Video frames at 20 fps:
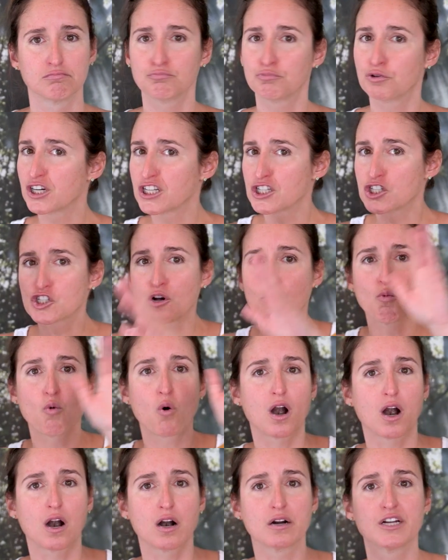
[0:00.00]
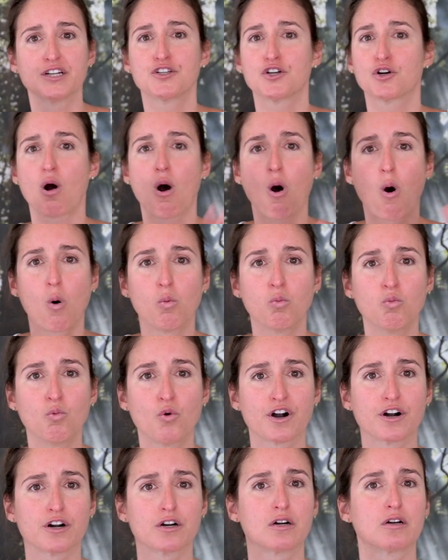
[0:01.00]
Put it somewhere in your home
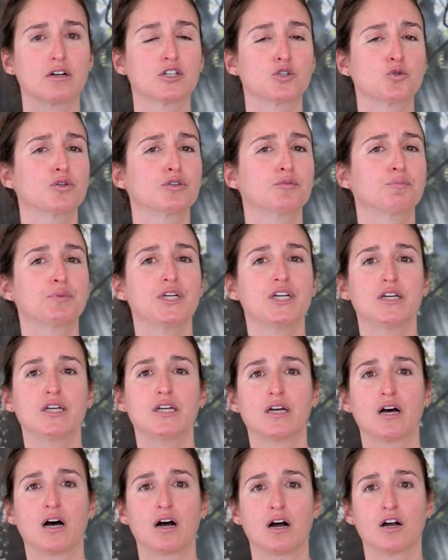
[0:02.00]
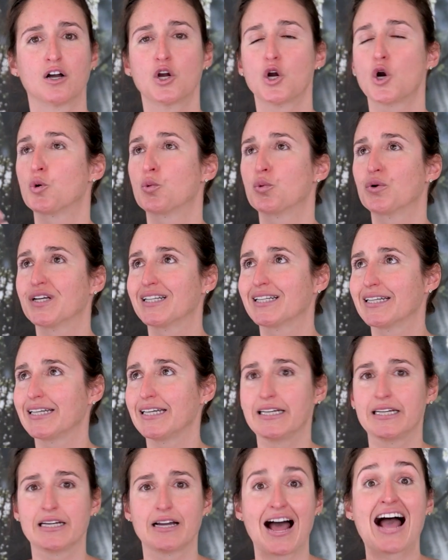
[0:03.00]
where it will be
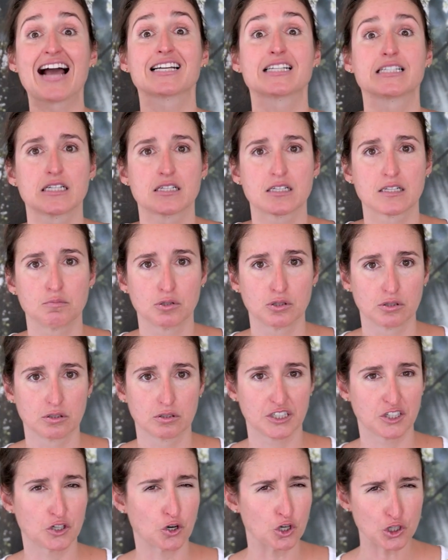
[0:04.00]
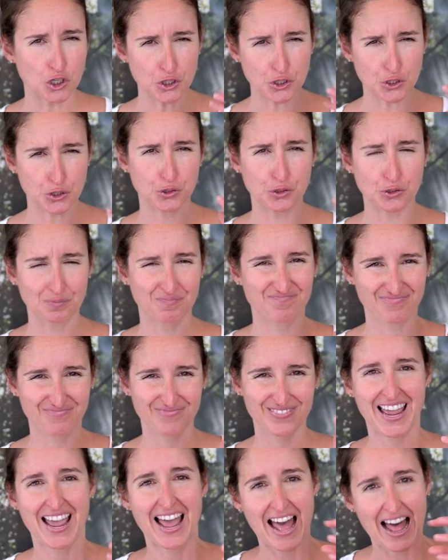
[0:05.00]
really accessible in order to
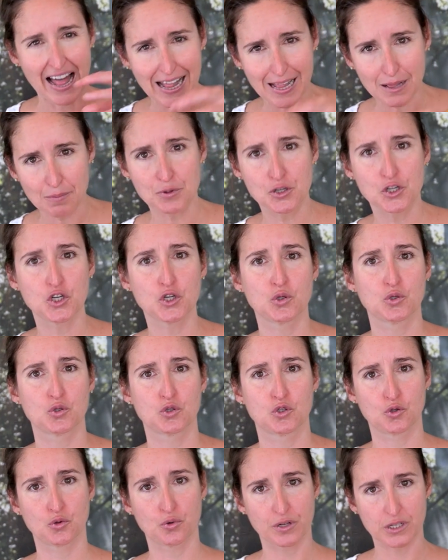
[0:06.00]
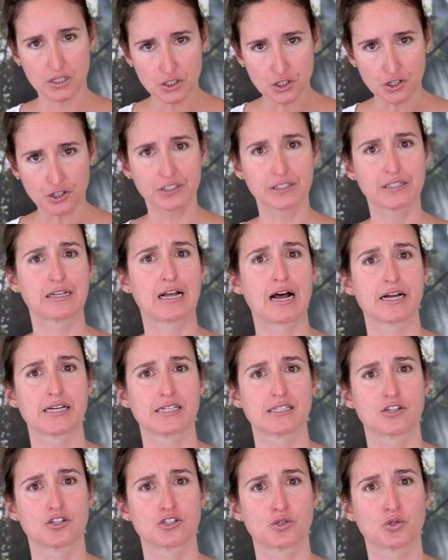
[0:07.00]
help you to
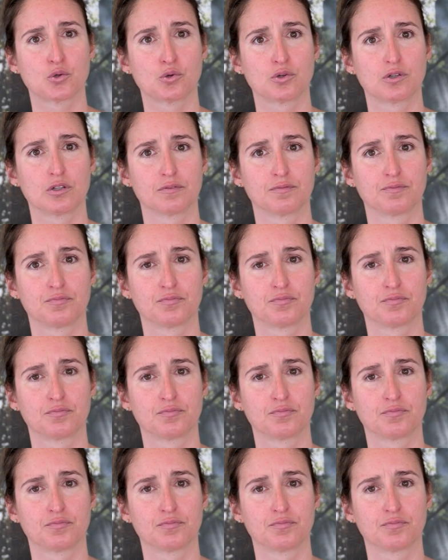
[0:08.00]
internalize the tool.